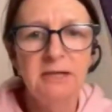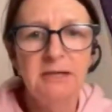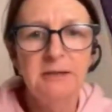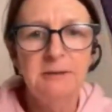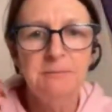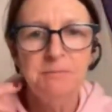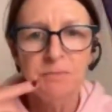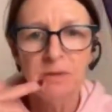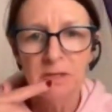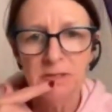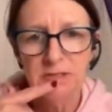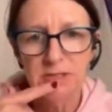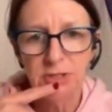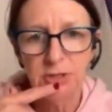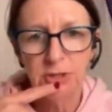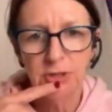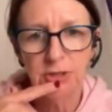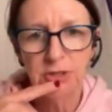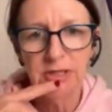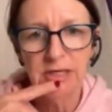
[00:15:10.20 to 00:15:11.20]
So
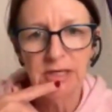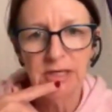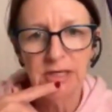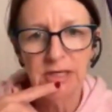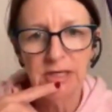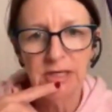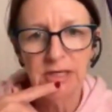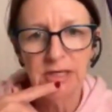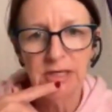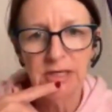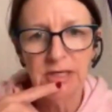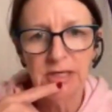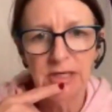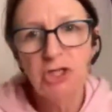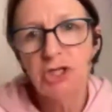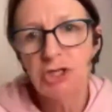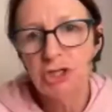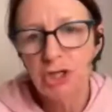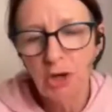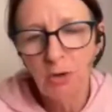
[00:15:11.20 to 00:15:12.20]
if I didn't show
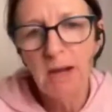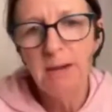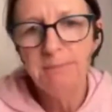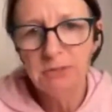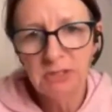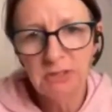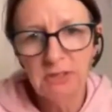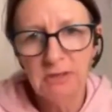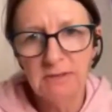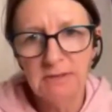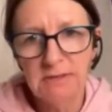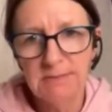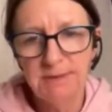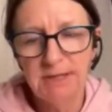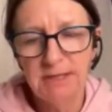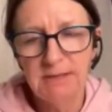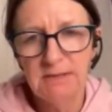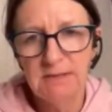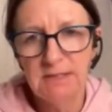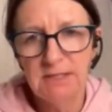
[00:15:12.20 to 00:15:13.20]
up to those speed
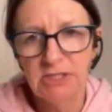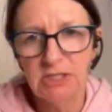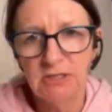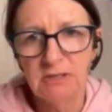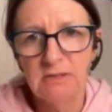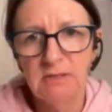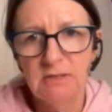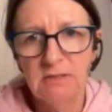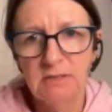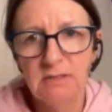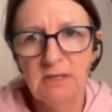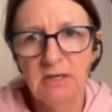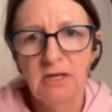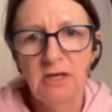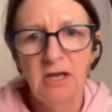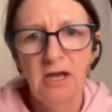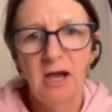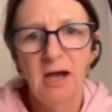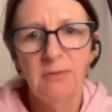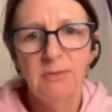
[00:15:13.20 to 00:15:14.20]
sessions, I would
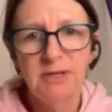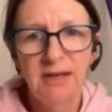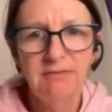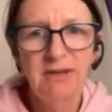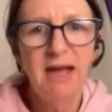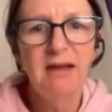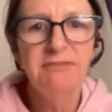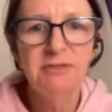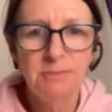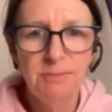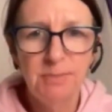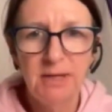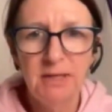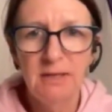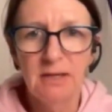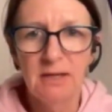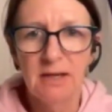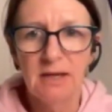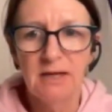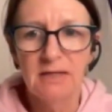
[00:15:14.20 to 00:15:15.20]
never have to be the
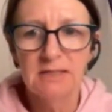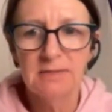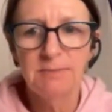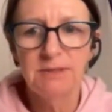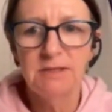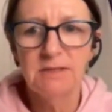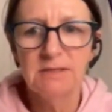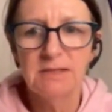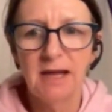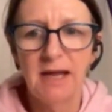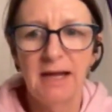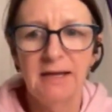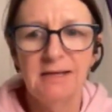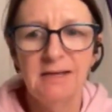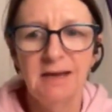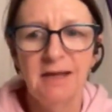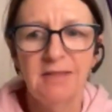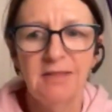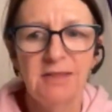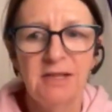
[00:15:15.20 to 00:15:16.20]
last because I had nothing
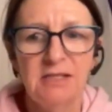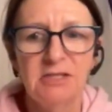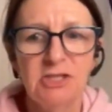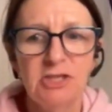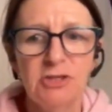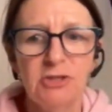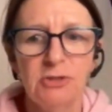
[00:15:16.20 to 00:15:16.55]
to